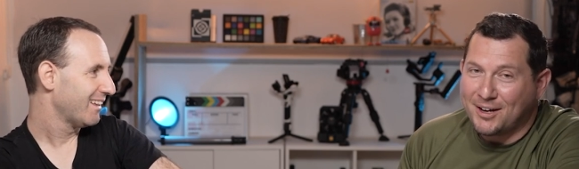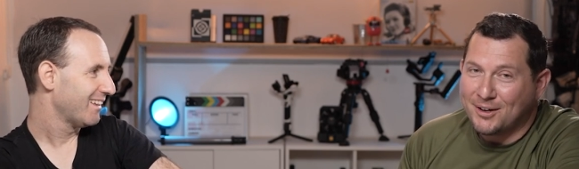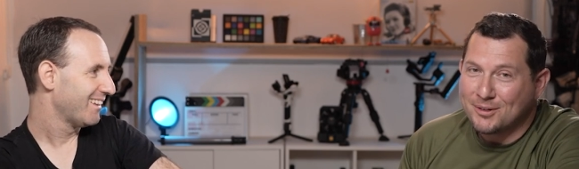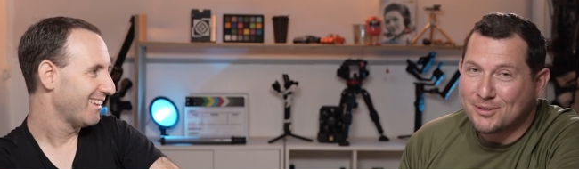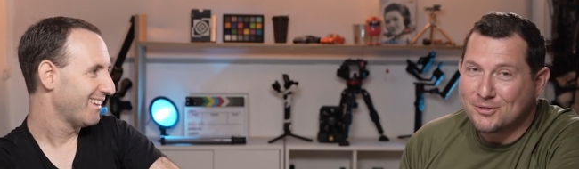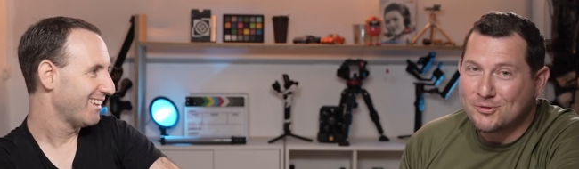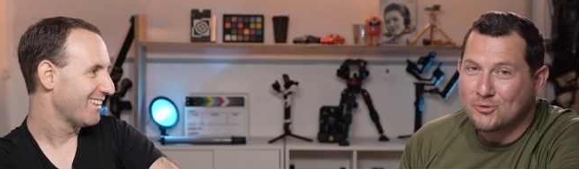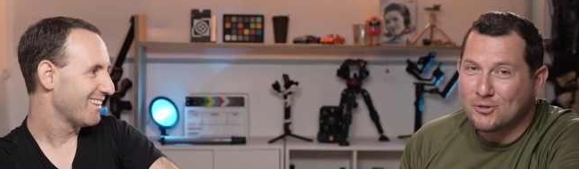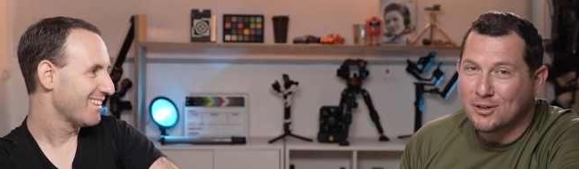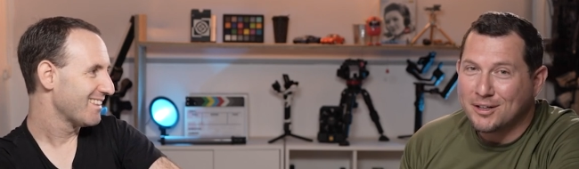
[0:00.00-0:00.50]
Speaker 1: it
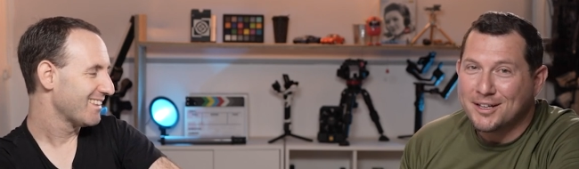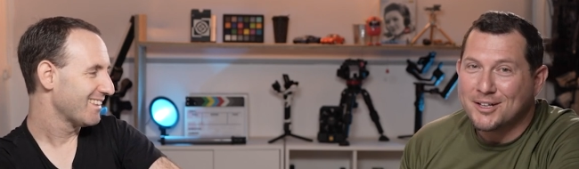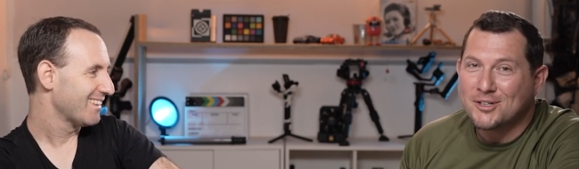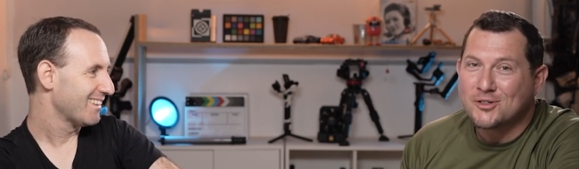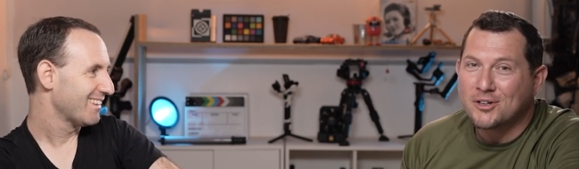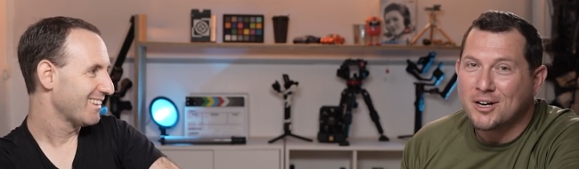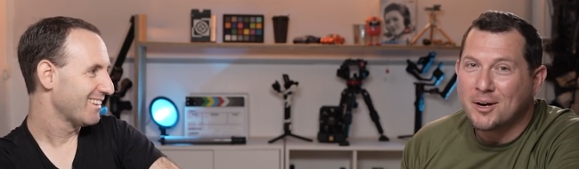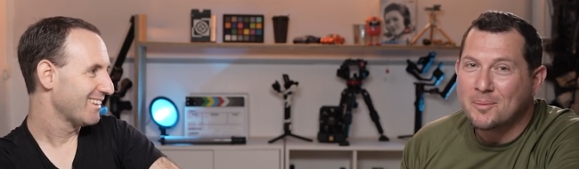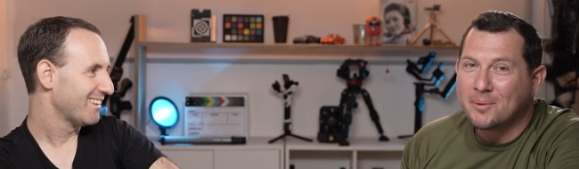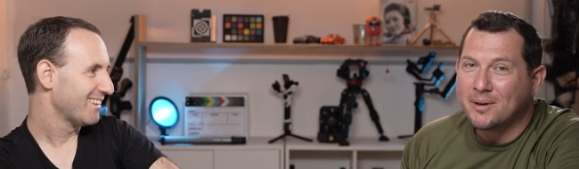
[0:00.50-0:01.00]
was really
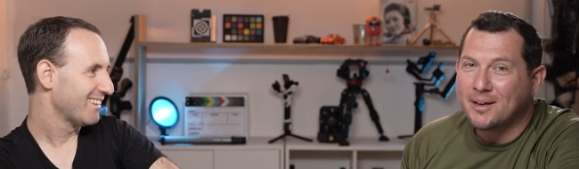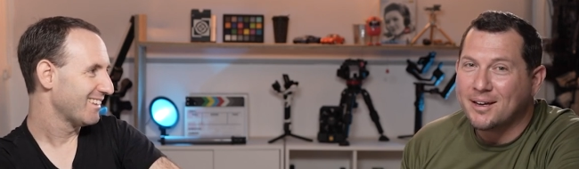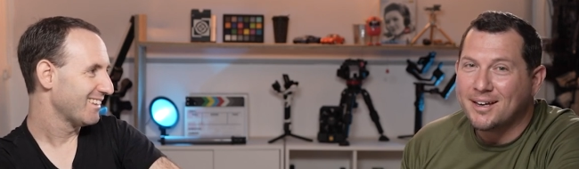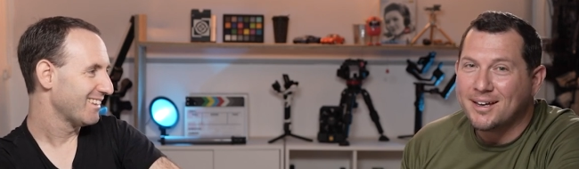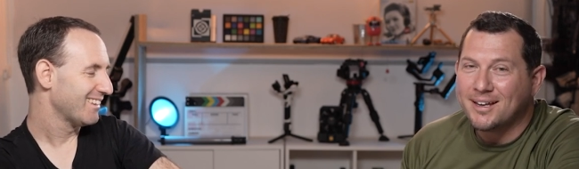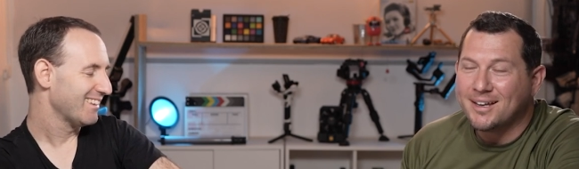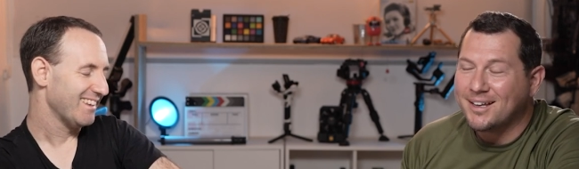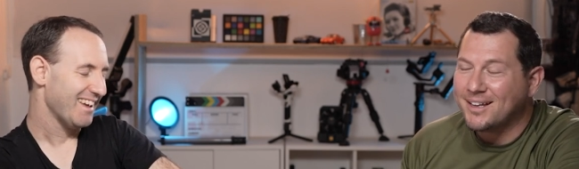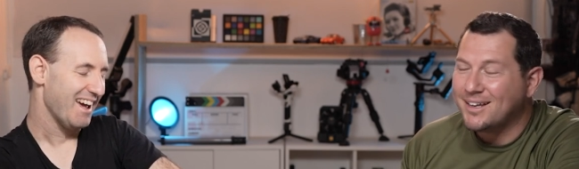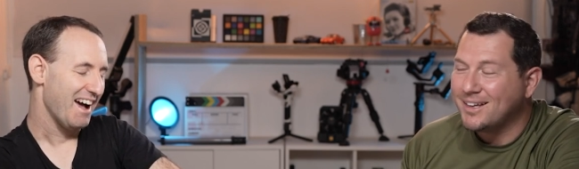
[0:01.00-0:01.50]
trippy.
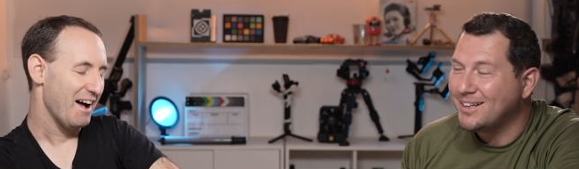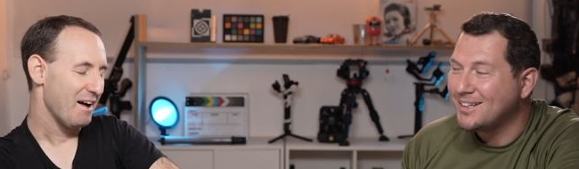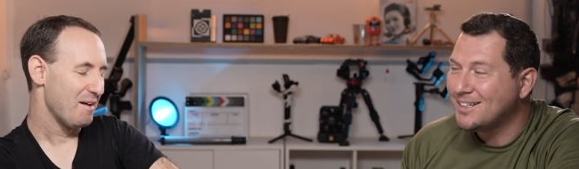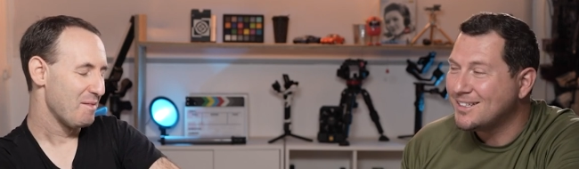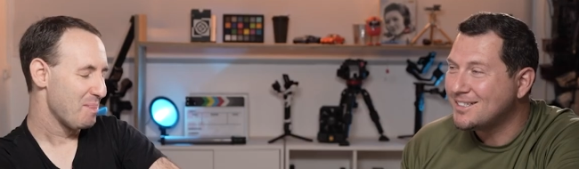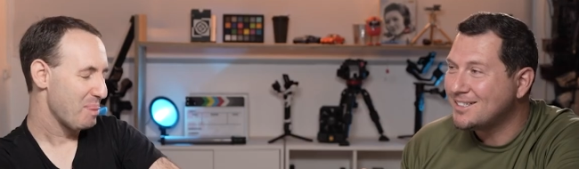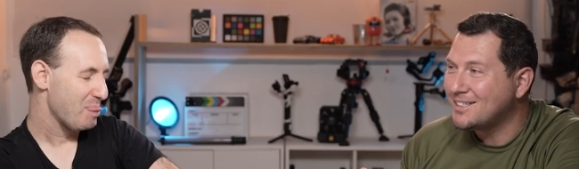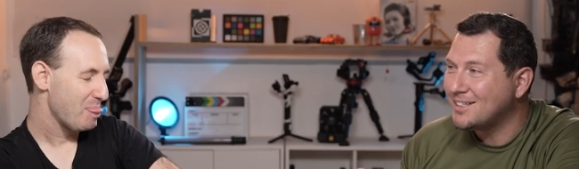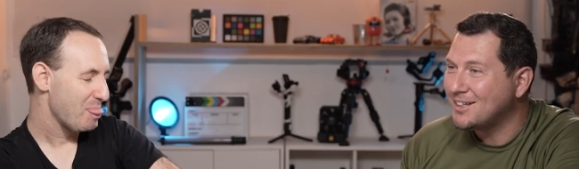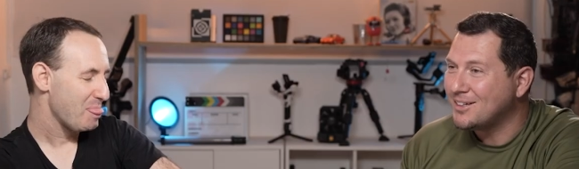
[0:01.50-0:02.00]
It, yeah,
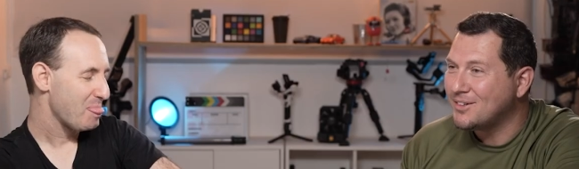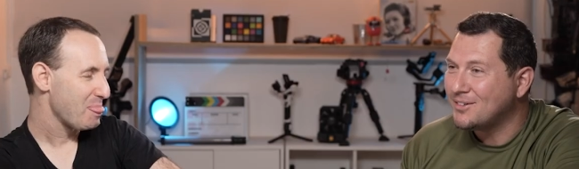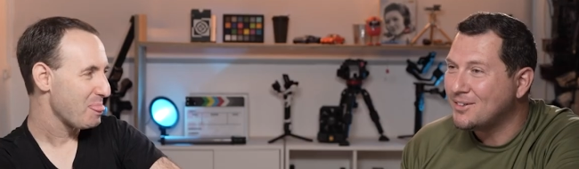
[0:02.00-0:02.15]
it's it,